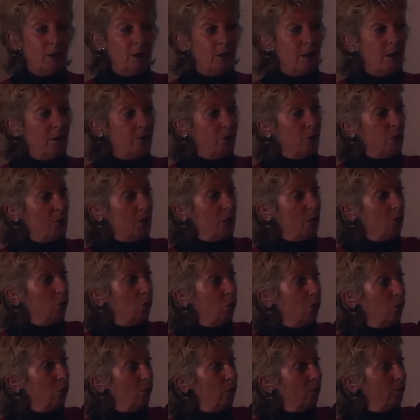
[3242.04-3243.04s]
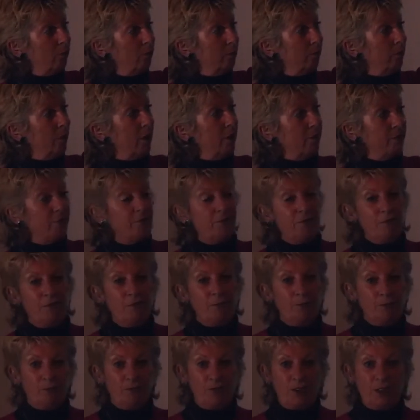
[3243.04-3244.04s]
if we call my
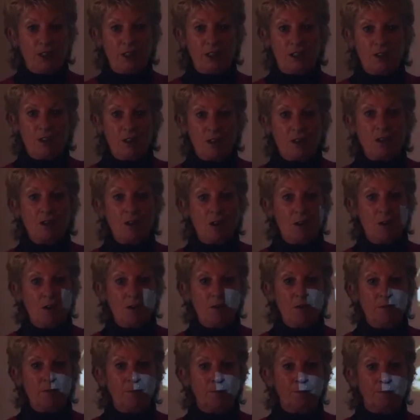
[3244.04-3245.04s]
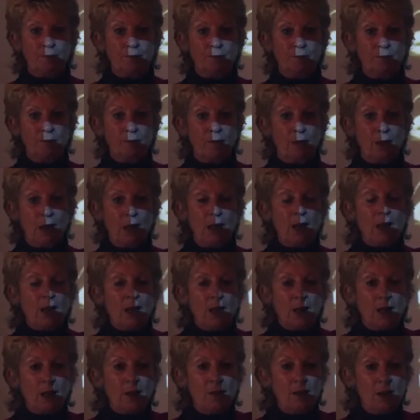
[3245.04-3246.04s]
fist the sun,
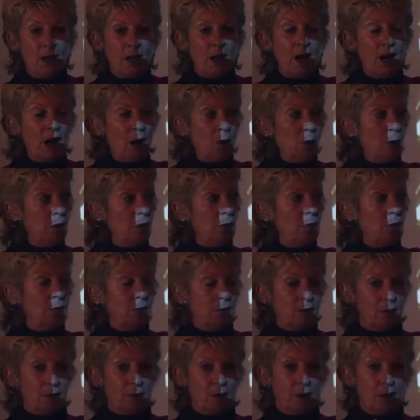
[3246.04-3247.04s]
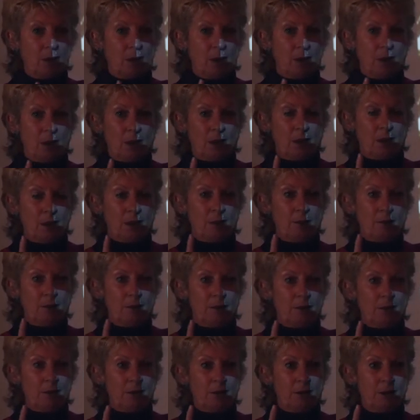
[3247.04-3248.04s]
that
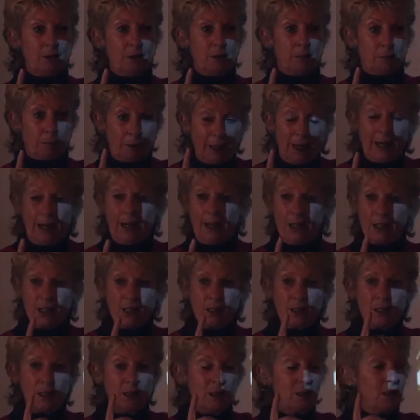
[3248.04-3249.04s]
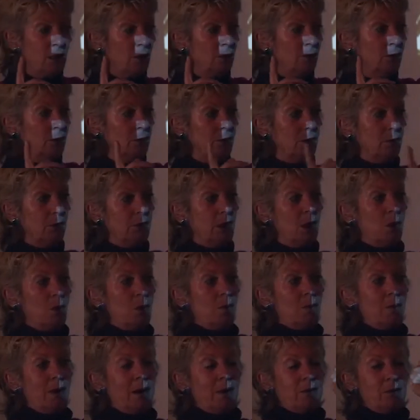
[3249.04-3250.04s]
the planets don't go
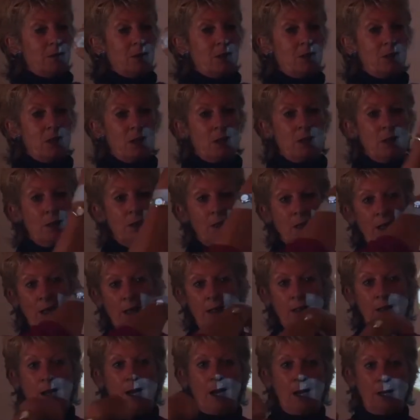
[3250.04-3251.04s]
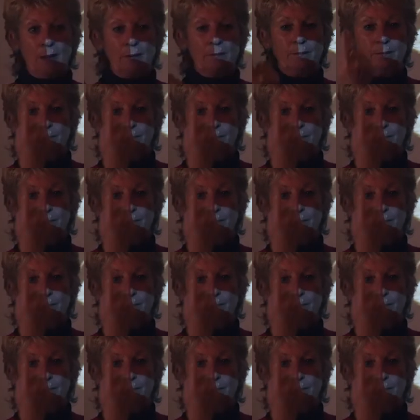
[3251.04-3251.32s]
around the sun like that.